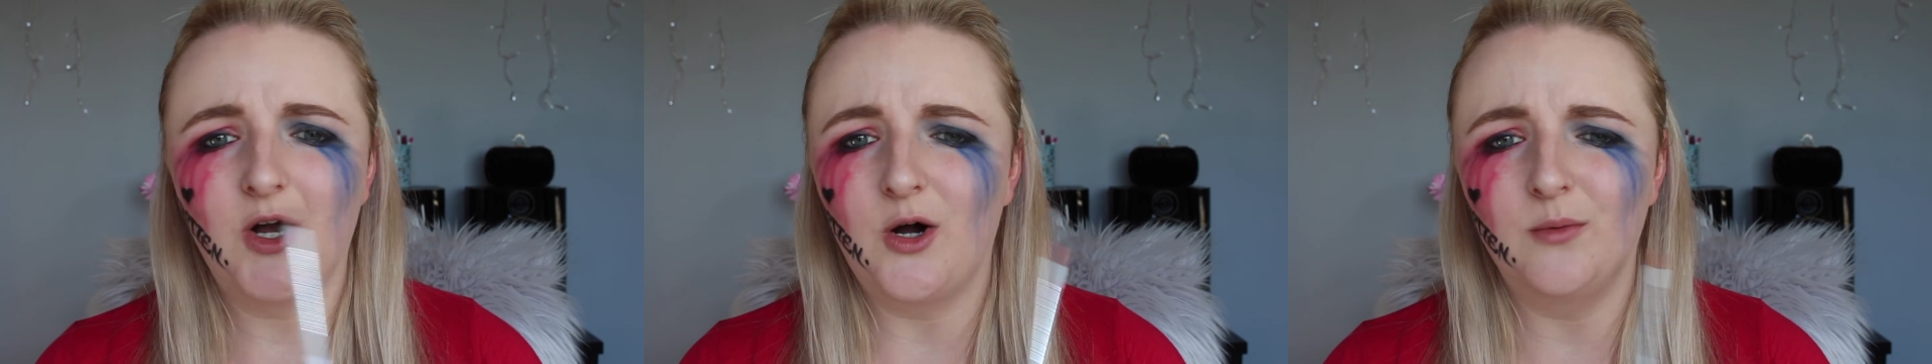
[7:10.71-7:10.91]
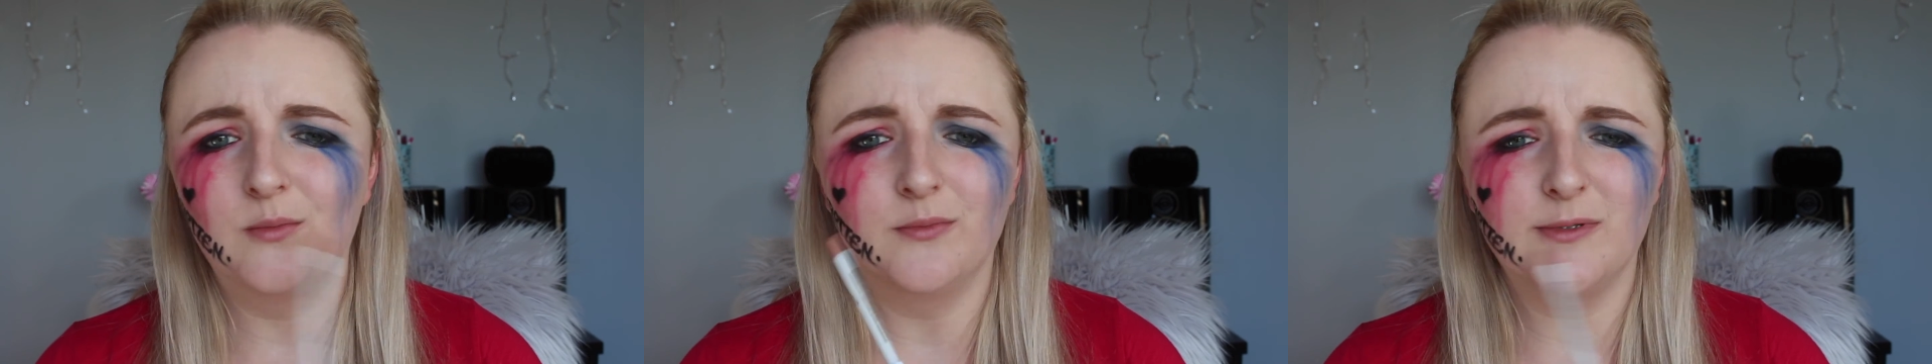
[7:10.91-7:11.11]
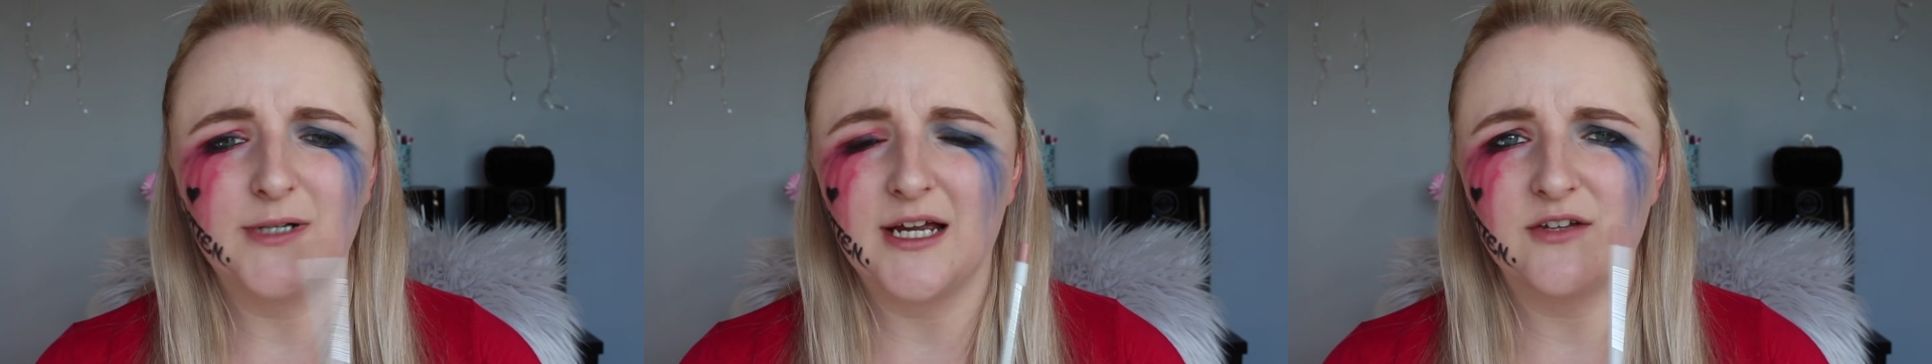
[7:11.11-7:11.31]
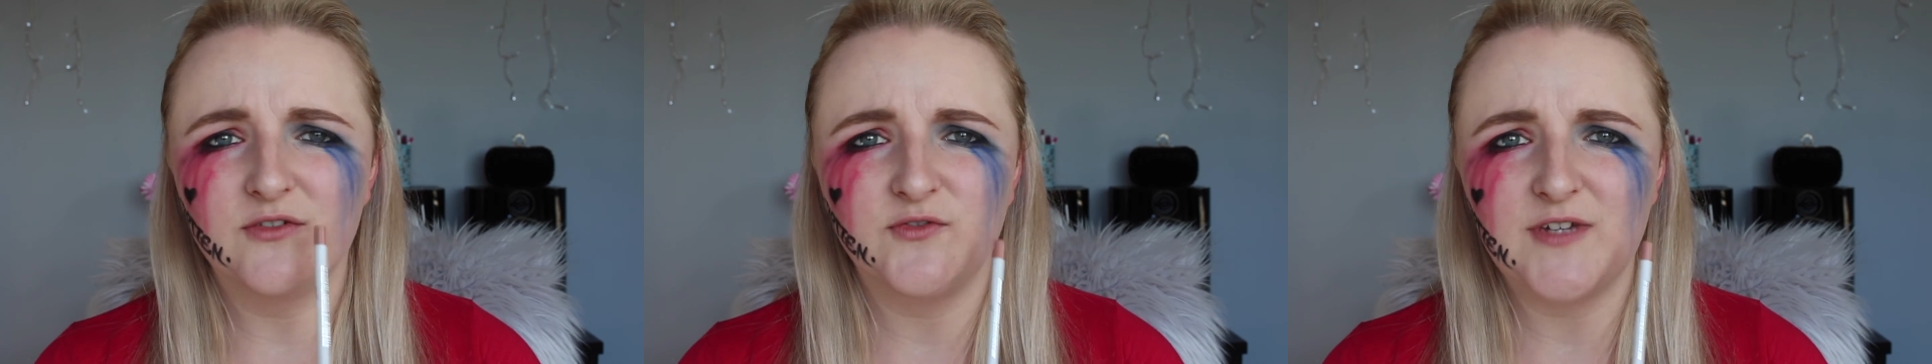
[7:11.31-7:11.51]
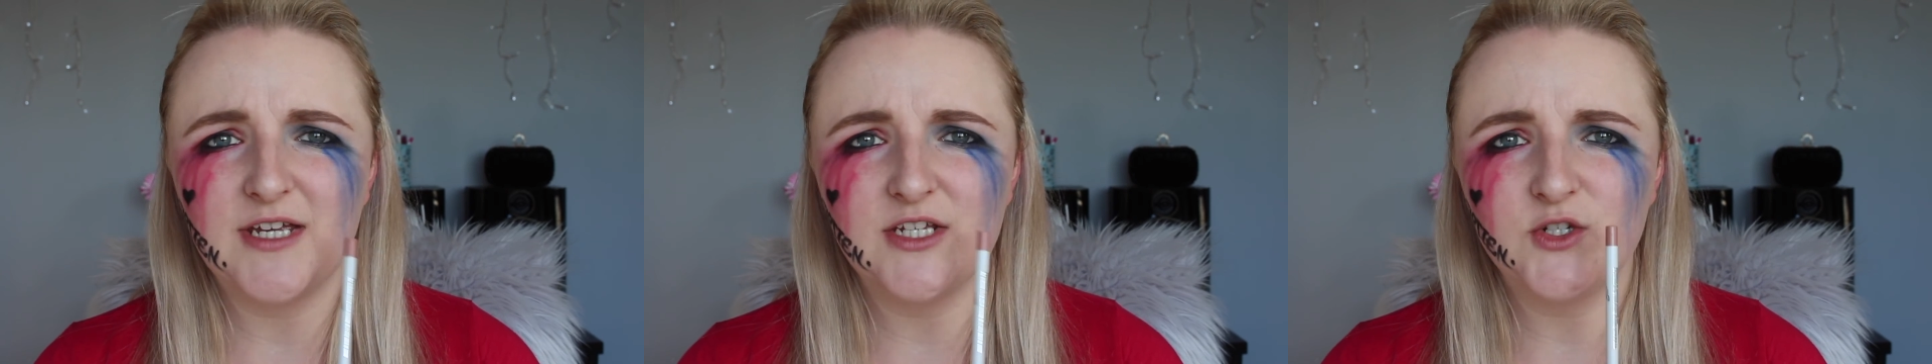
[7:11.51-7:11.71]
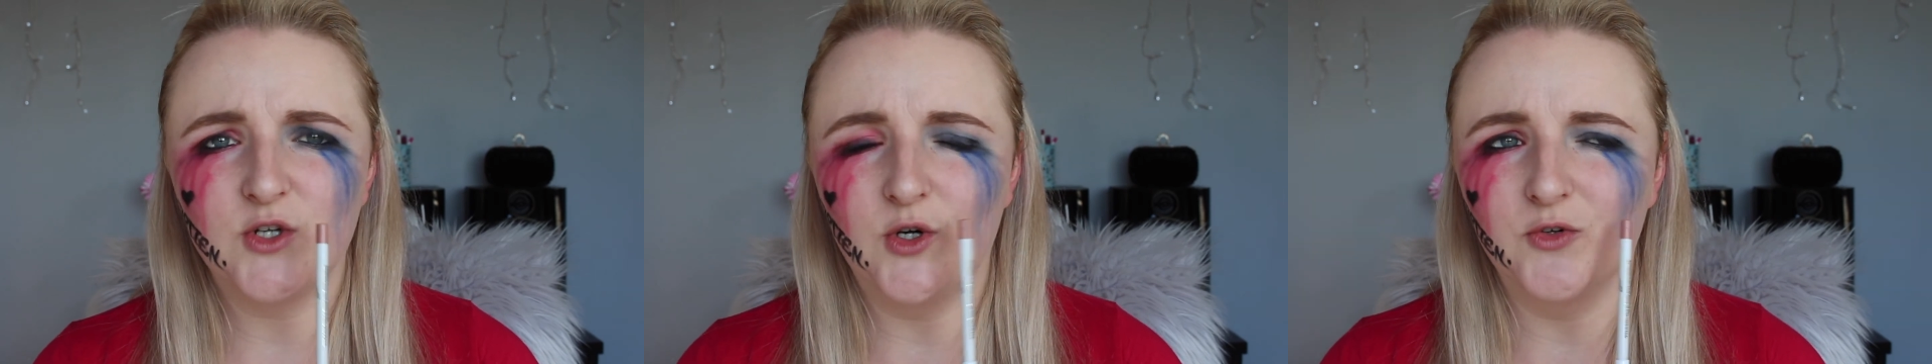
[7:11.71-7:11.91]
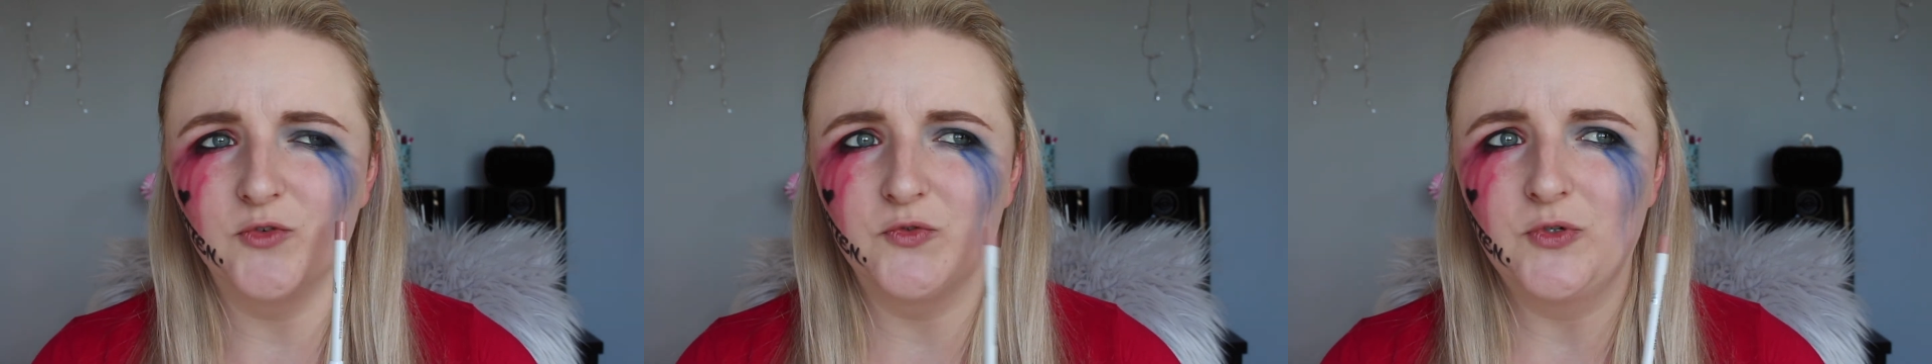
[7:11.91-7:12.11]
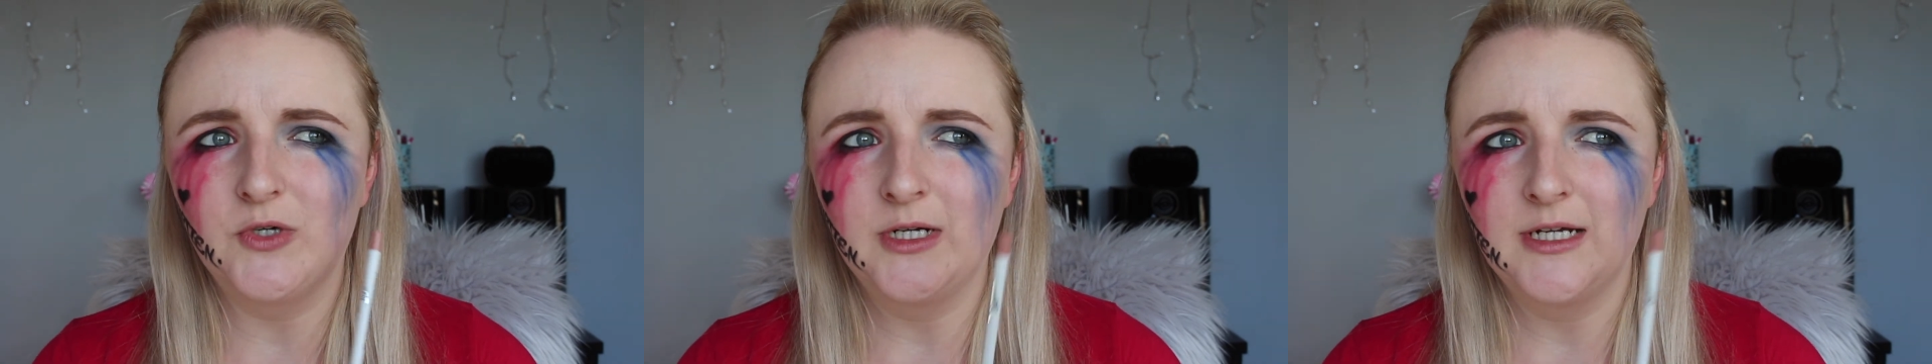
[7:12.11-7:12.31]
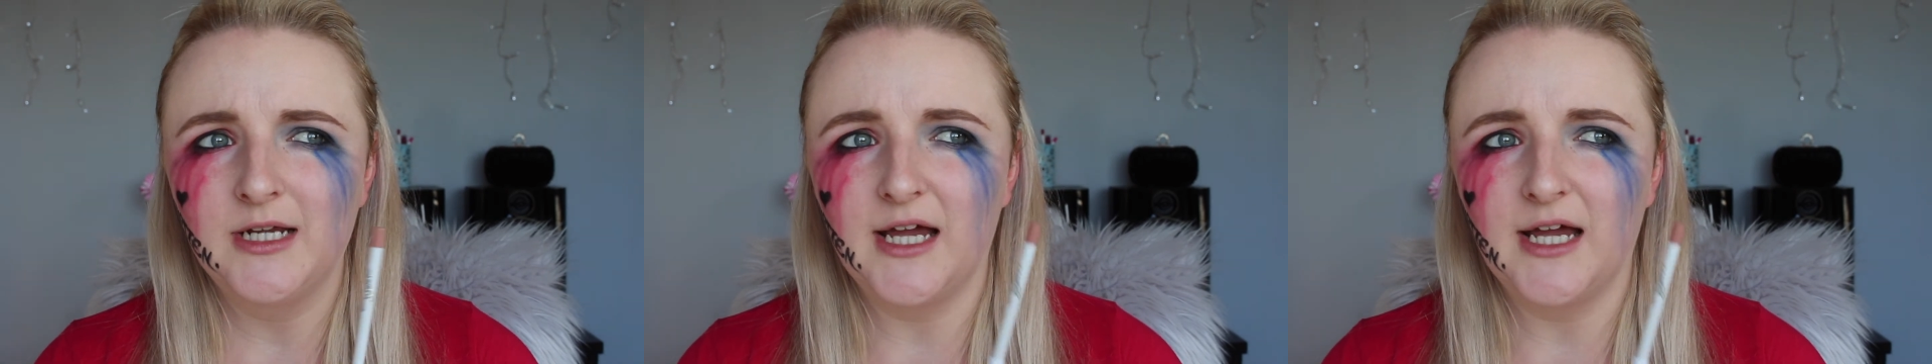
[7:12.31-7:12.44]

ombre effect of